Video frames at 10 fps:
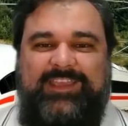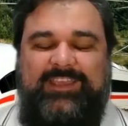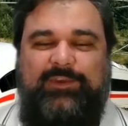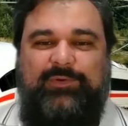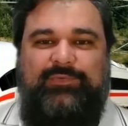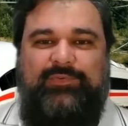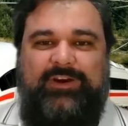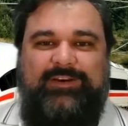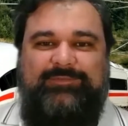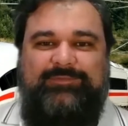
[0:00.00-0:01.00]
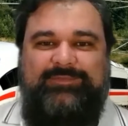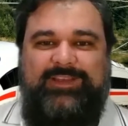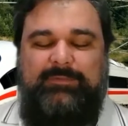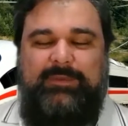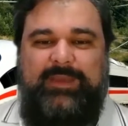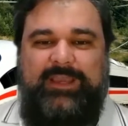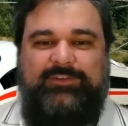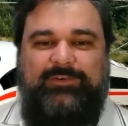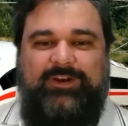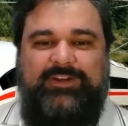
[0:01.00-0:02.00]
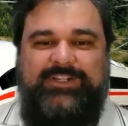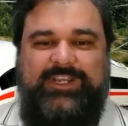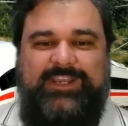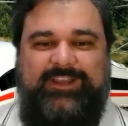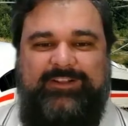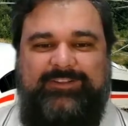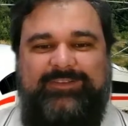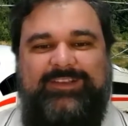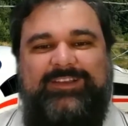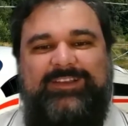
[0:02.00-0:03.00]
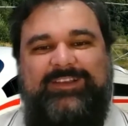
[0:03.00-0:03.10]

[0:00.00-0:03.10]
Thank you for coming back to our channel.